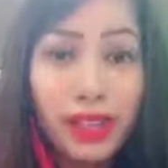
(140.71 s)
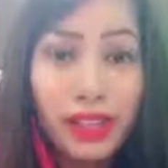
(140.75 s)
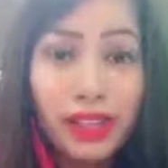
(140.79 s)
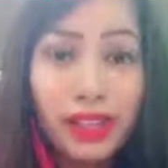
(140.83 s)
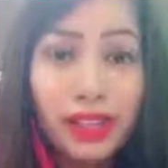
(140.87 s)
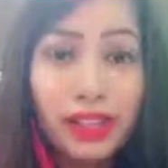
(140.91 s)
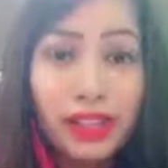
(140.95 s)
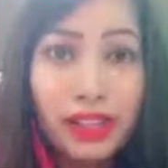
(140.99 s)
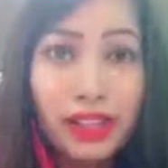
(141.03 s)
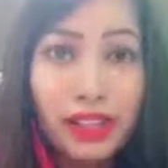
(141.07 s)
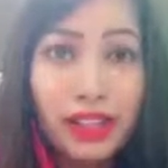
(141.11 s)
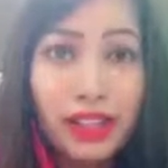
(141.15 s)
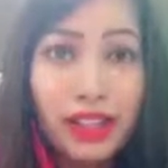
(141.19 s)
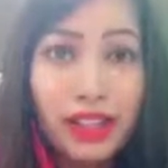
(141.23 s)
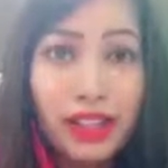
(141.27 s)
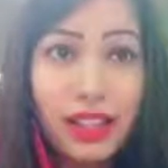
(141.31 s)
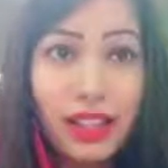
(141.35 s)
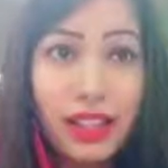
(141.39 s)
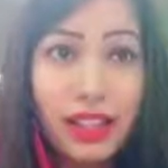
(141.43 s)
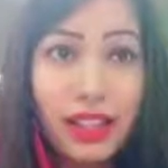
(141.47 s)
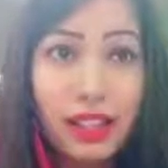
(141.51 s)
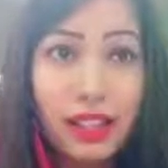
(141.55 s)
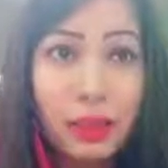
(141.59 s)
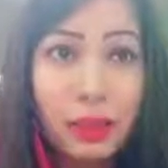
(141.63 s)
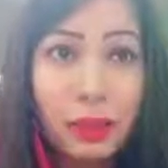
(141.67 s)

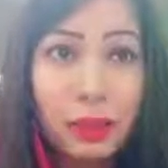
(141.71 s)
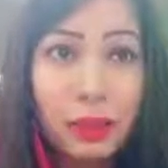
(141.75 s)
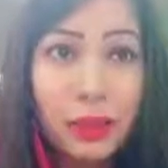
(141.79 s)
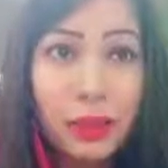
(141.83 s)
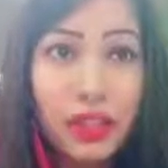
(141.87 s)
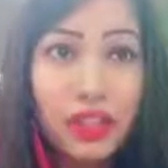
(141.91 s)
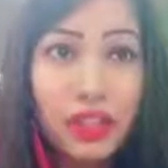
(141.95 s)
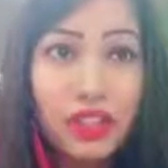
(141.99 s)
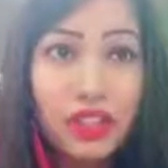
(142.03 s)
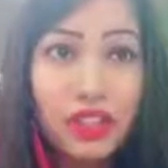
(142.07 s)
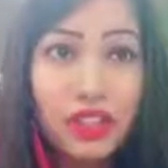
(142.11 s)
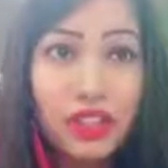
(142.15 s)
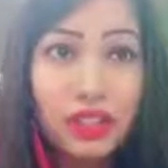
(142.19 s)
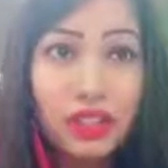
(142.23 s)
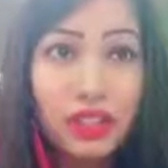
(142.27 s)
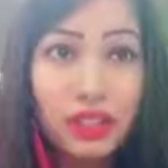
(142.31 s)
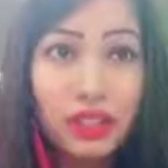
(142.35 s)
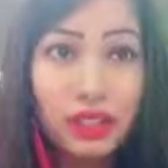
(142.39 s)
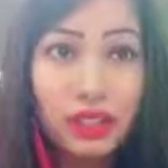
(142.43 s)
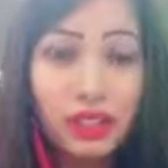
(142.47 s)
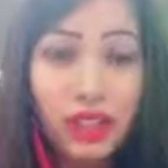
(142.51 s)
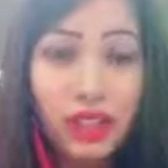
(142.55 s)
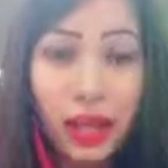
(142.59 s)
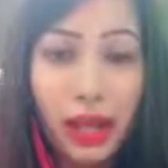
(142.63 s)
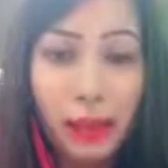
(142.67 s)
Nothing major
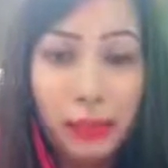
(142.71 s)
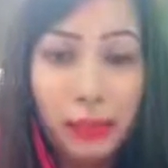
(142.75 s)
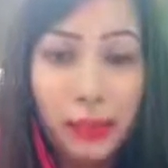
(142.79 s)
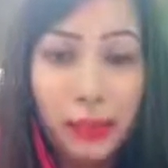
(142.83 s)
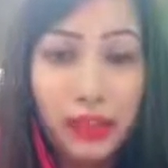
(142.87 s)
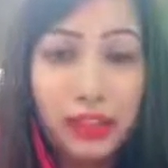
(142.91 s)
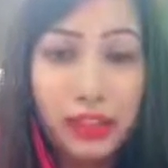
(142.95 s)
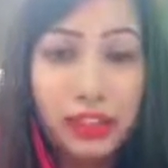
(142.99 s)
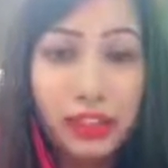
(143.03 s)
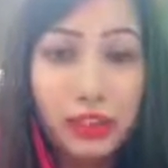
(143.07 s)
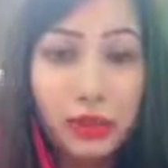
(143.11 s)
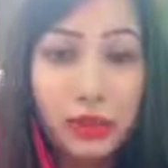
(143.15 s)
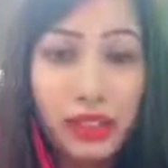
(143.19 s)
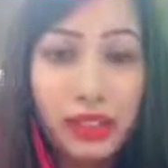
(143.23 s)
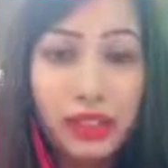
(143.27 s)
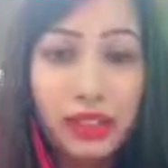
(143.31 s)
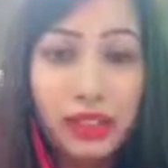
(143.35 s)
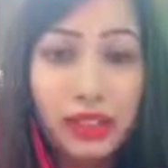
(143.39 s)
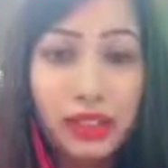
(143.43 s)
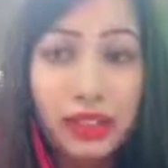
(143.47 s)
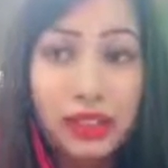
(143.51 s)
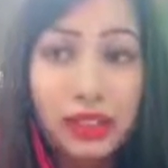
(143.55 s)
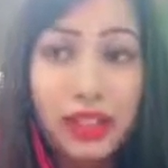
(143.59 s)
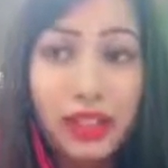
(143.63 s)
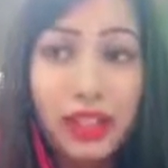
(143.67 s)
happens. You are
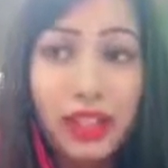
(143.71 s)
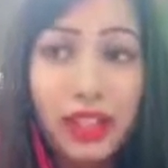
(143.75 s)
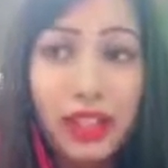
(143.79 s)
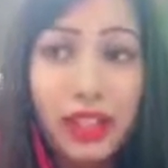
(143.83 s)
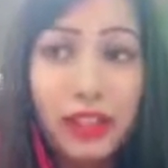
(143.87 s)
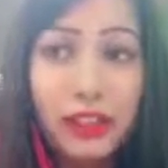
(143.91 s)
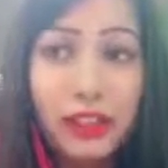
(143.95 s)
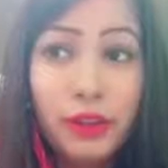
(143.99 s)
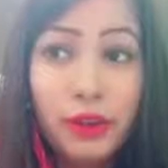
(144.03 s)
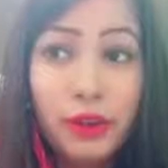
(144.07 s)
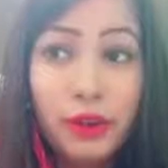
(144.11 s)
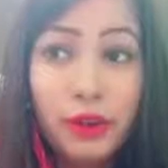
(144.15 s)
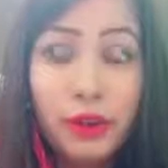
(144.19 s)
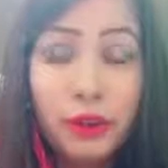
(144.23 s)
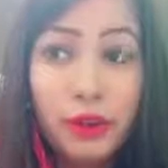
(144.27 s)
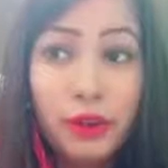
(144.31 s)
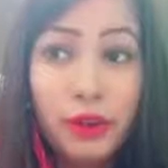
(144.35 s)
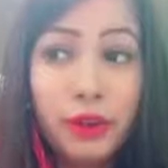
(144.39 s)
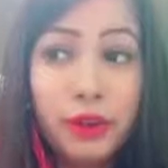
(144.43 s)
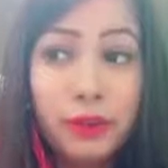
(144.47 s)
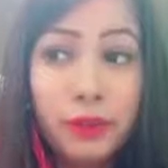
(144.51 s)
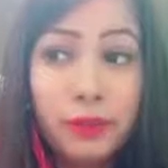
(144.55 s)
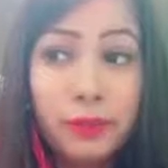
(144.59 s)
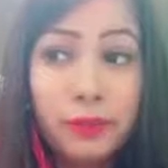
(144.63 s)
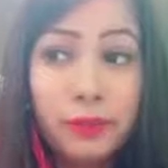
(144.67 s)
just, you
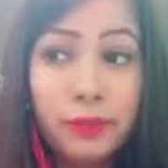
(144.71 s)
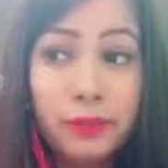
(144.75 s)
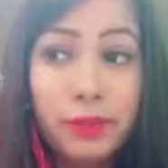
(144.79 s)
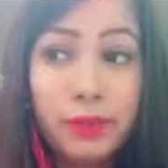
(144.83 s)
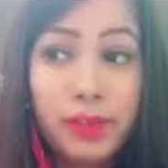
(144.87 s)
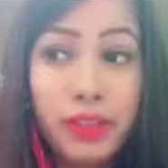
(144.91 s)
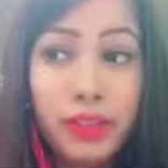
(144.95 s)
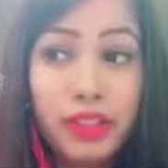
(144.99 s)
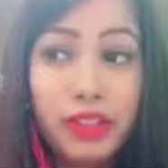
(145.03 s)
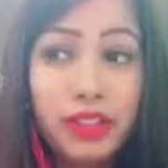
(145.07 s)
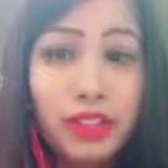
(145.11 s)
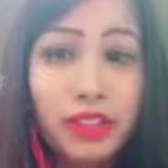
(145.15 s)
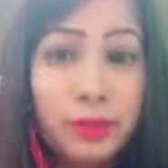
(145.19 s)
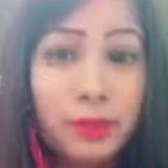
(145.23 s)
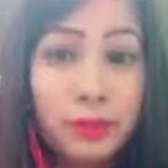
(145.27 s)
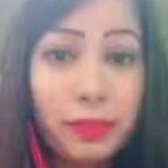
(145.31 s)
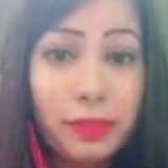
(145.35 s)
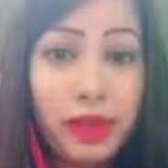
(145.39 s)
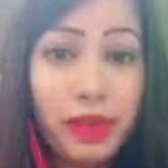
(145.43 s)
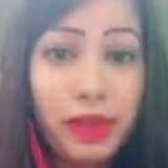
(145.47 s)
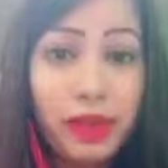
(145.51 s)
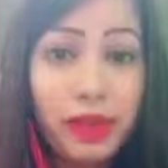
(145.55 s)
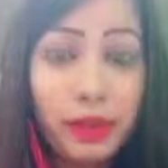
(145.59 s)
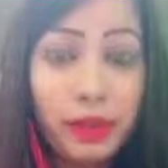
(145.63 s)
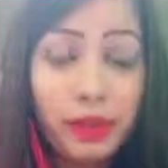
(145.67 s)
know,
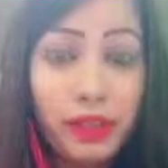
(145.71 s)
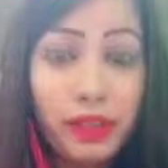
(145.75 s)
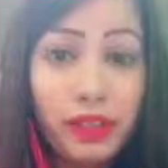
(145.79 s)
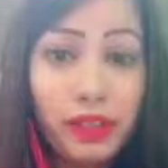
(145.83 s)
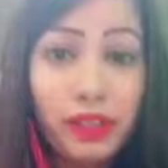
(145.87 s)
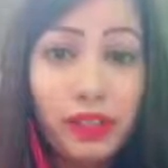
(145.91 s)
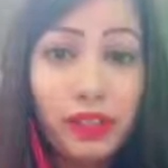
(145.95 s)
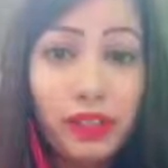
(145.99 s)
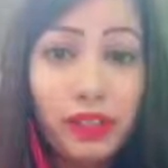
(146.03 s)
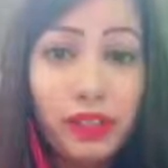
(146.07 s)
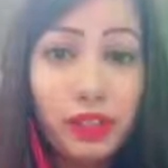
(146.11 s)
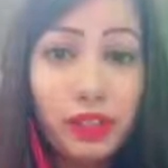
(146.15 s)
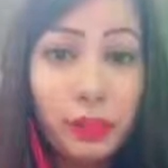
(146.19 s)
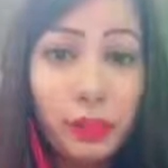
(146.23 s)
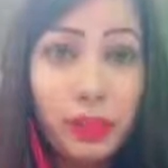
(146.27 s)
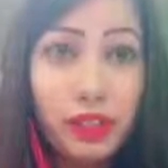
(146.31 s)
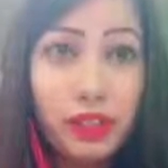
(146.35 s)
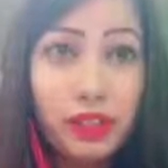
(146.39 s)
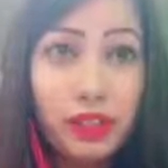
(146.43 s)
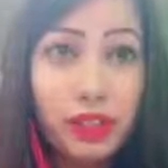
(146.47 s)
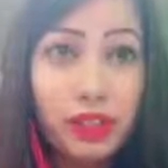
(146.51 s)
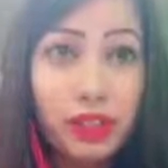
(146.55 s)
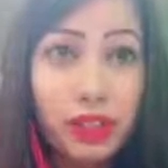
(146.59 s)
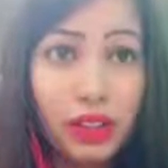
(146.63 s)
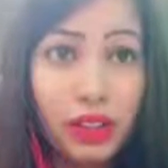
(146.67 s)
jumping on the
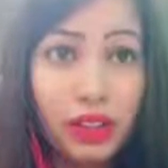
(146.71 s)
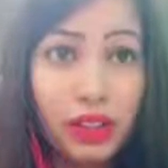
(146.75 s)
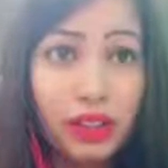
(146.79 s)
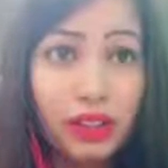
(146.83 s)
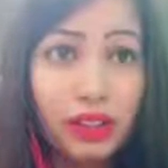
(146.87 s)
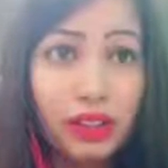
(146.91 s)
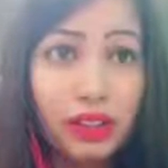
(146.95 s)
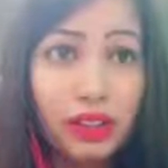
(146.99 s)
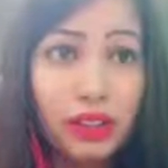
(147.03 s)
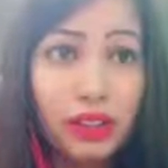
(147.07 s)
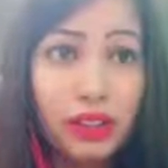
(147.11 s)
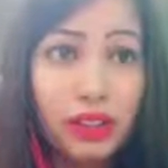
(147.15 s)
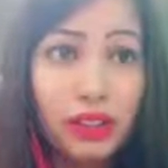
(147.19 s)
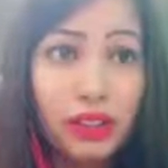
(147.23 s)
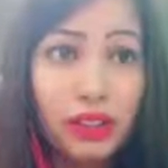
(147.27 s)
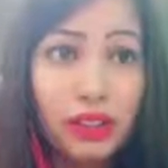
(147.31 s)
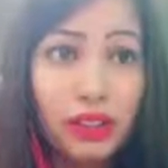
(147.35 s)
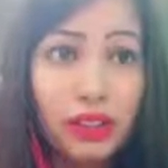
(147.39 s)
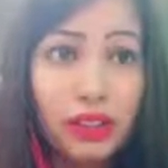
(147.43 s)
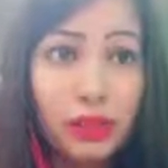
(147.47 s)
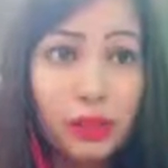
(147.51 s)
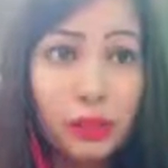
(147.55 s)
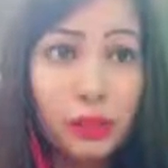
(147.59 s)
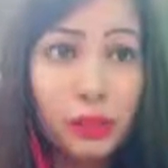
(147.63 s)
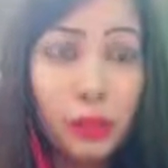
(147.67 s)
conclusion and
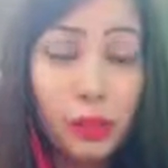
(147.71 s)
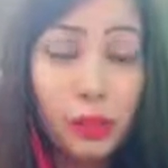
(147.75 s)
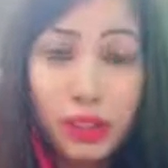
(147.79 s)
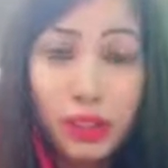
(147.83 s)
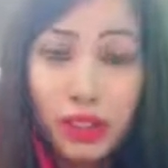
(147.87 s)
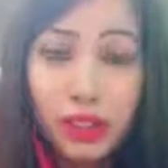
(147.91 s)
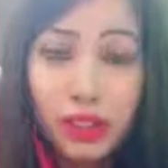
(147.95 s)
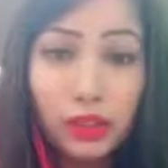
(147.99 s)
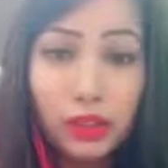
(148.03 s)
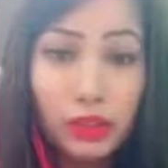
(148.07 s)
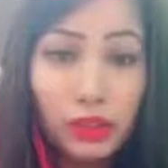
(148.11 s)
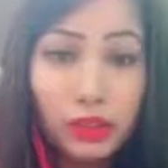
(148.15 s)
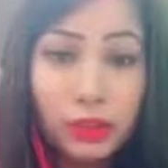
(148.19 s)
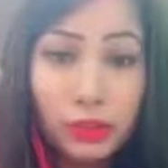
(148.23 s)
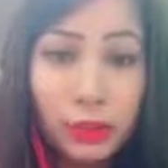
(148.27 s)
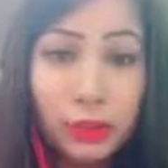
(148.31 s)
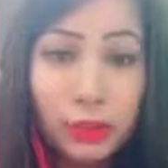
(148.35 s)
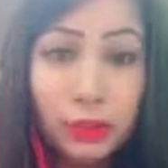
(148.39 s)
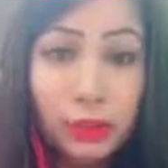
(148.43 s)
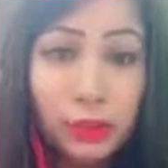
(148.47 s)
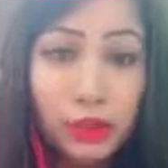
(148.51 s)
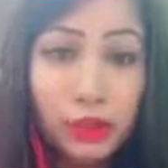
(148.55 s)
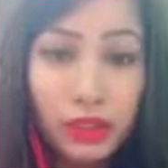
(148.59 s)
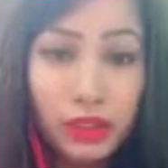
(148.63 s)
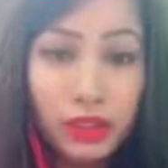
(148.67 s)
blowing it out of
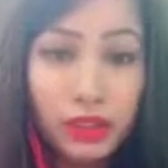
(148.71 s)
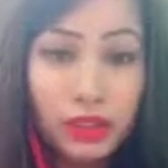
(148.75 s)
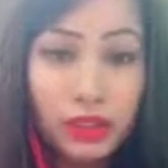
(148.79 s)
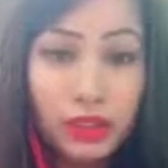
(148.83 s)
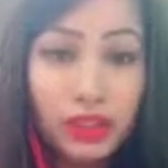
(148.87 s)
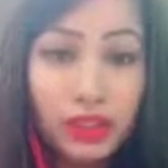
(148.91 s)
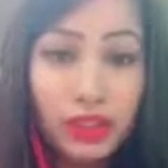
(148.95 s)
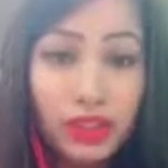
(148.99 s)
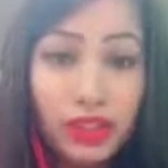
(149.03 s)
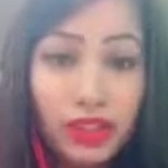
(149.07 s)
proportion.